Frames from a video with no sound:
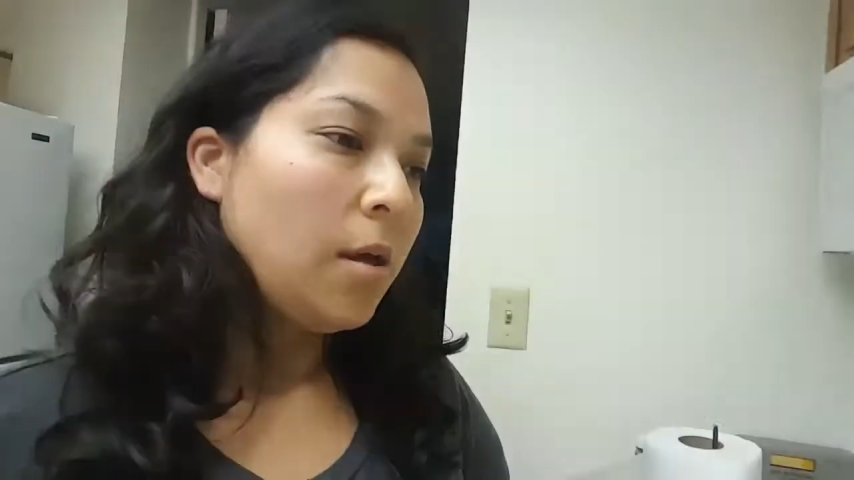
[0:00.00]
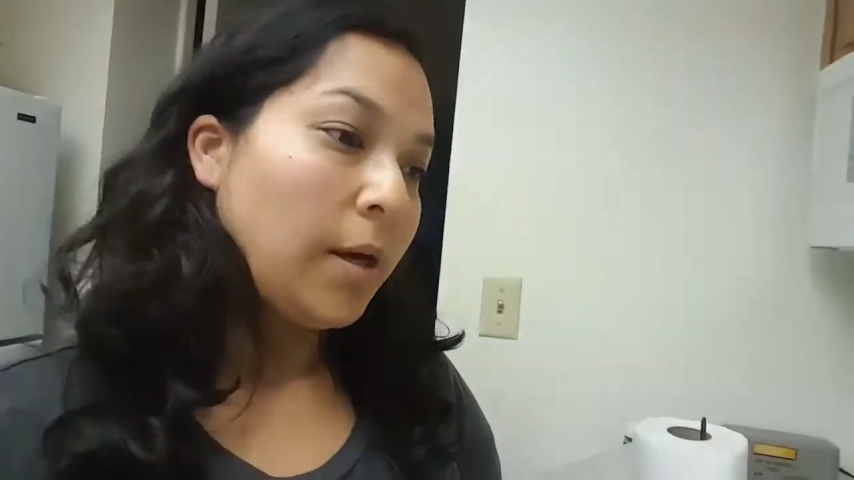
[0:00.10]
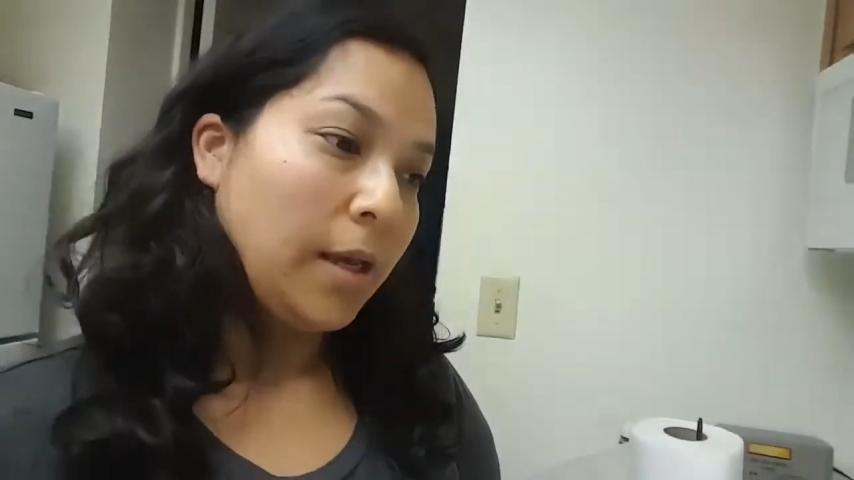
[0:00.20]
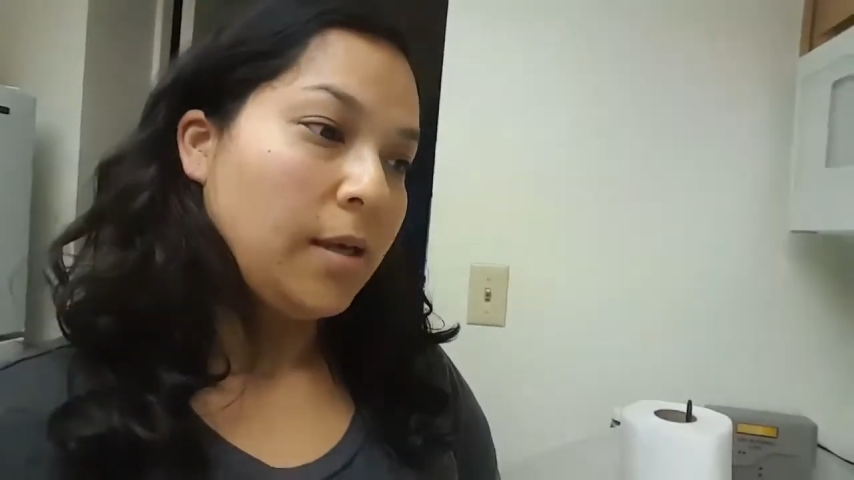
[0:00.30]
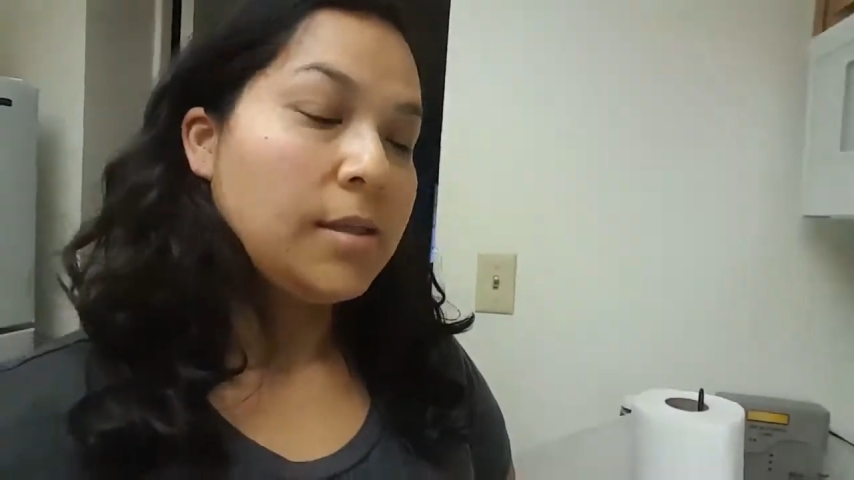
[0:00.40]

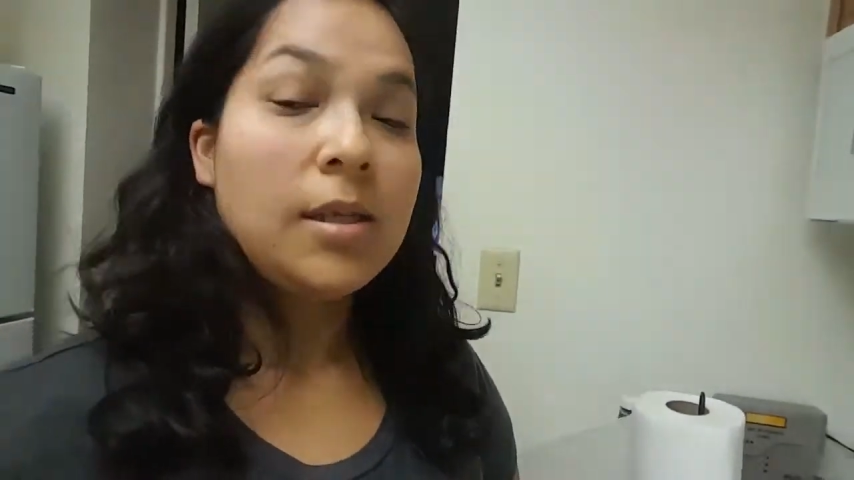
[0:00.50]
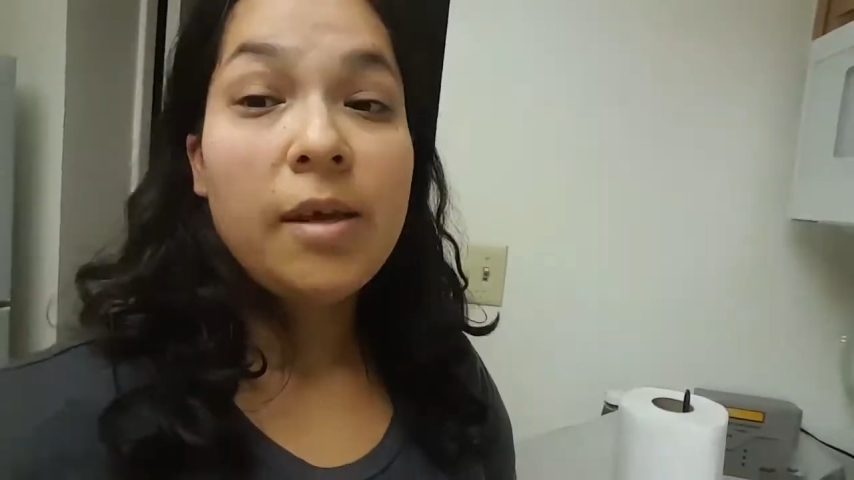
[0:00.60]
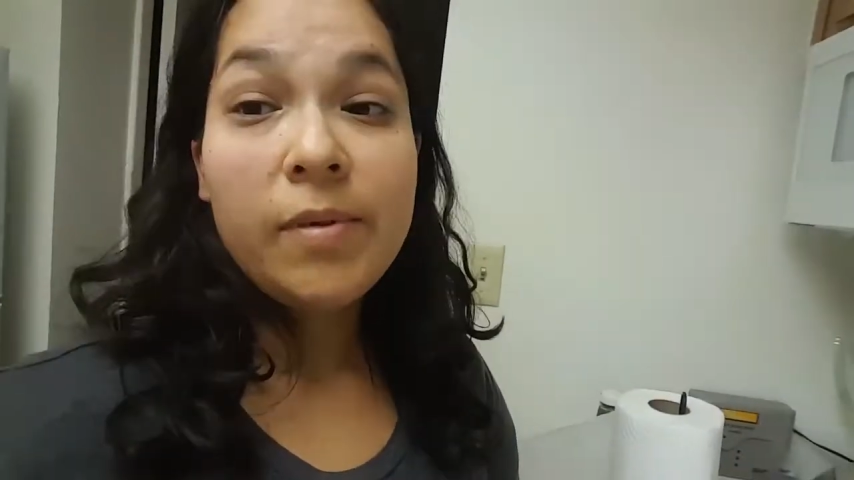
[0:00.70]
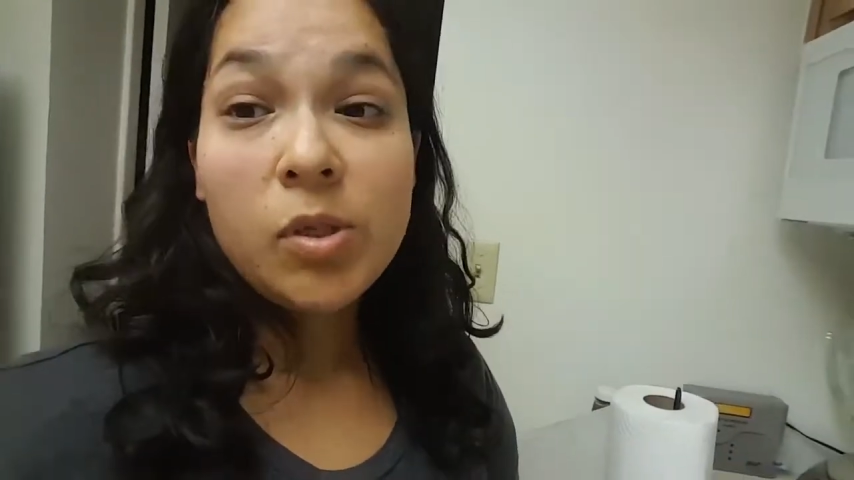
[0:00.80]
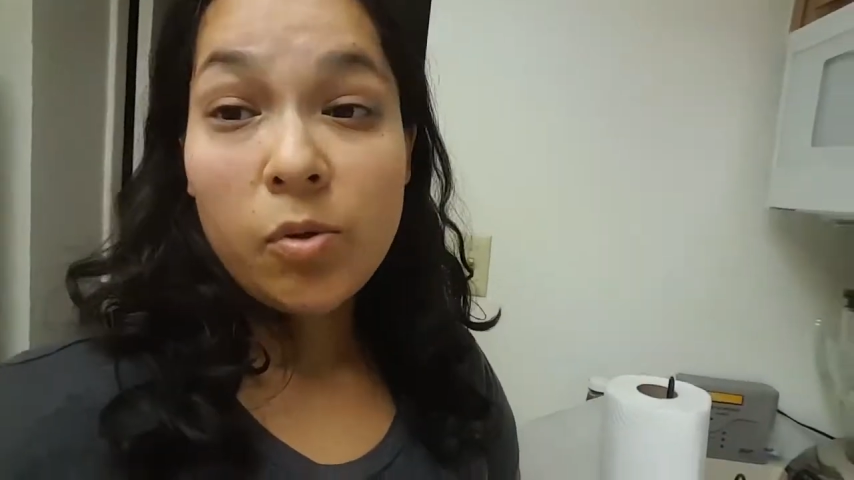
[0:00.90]
okay, it's
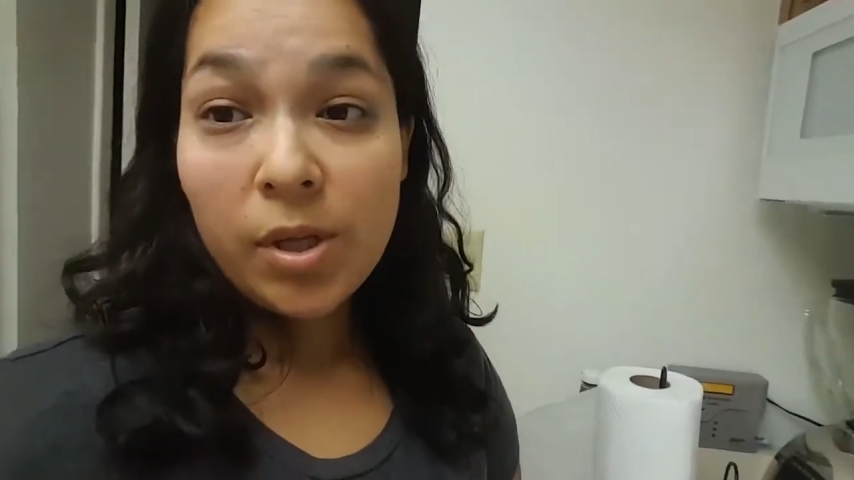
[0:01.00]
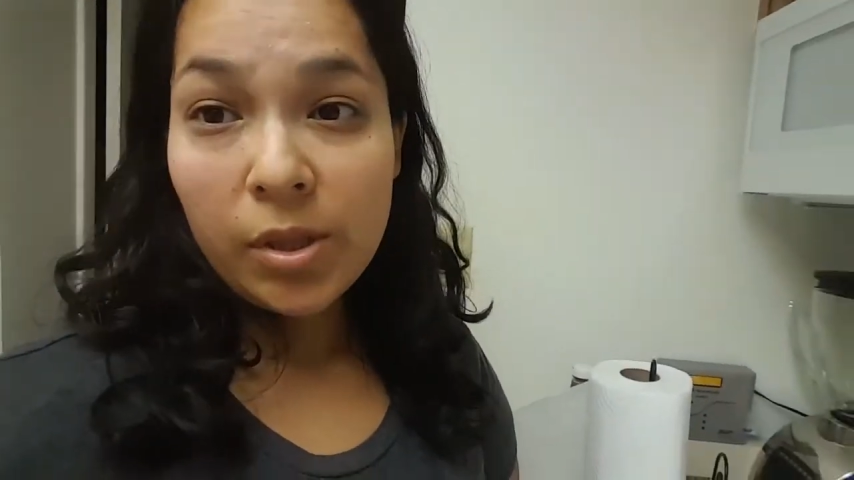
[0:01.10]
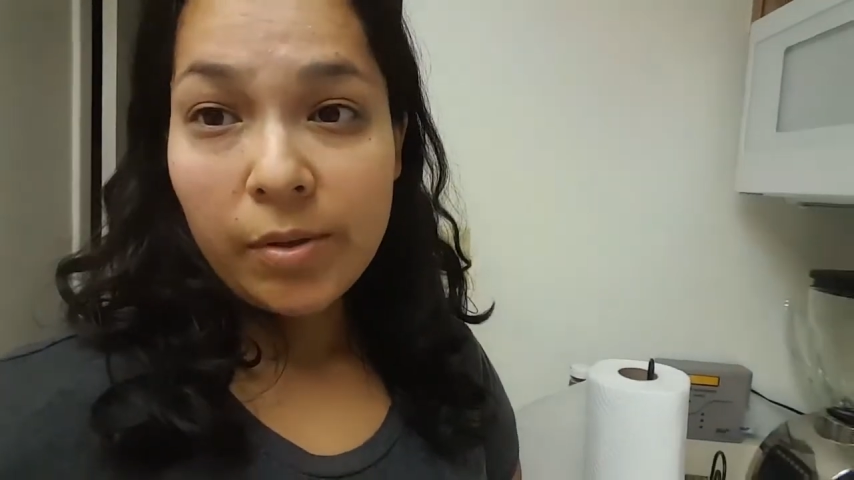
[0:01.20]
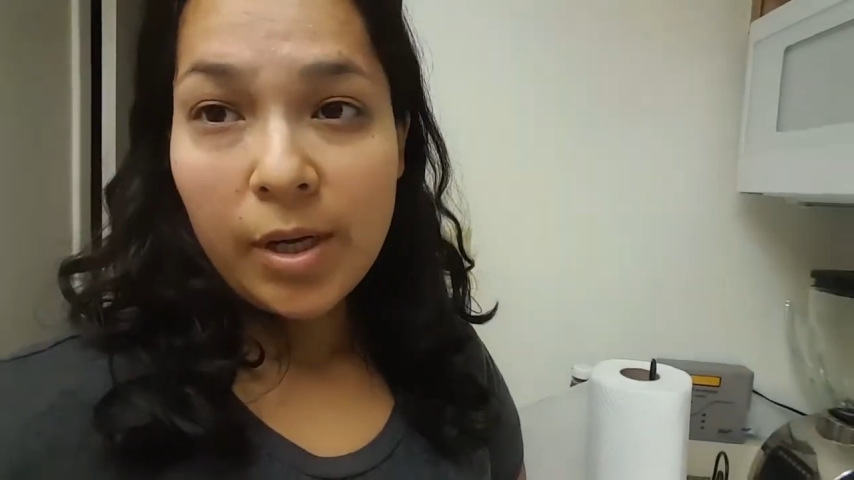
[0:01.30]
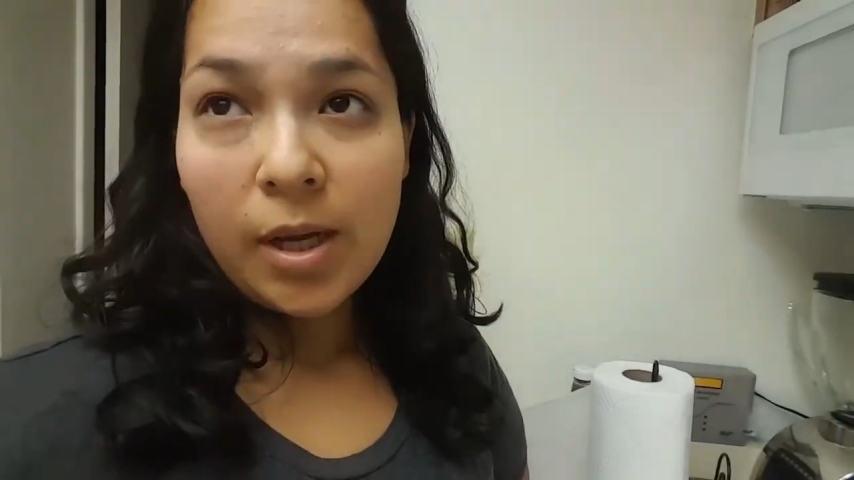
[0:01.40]

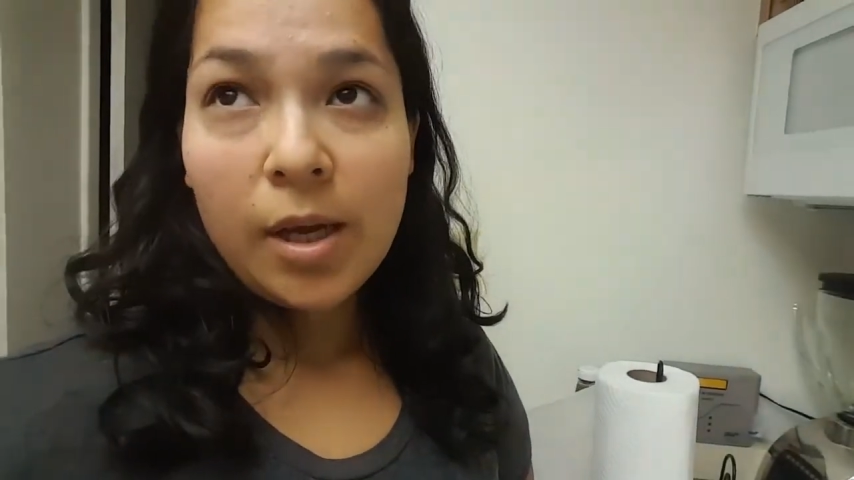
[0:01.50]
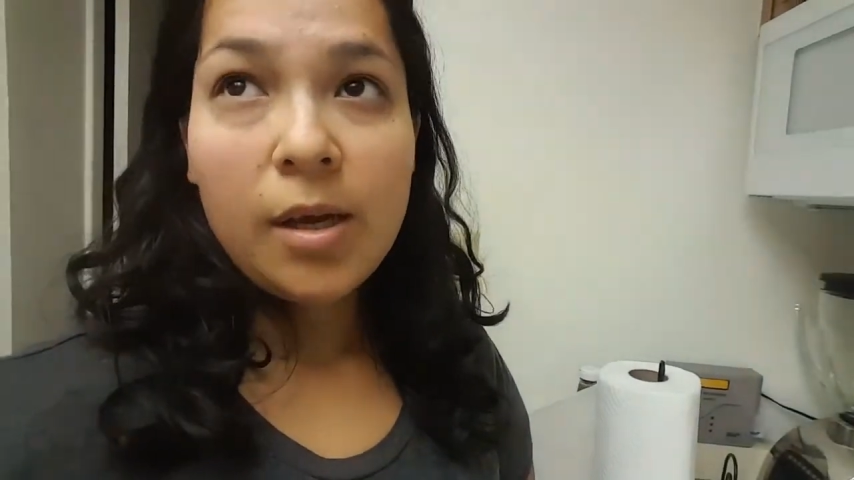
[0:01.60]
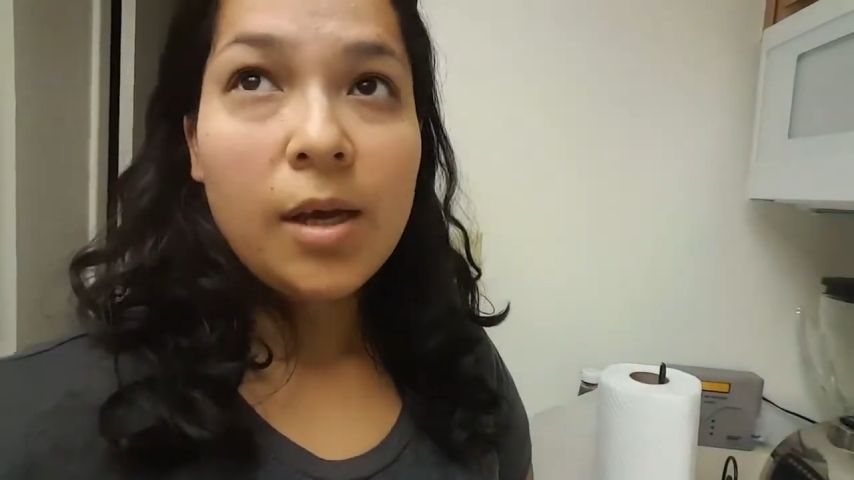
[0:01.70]
11:23.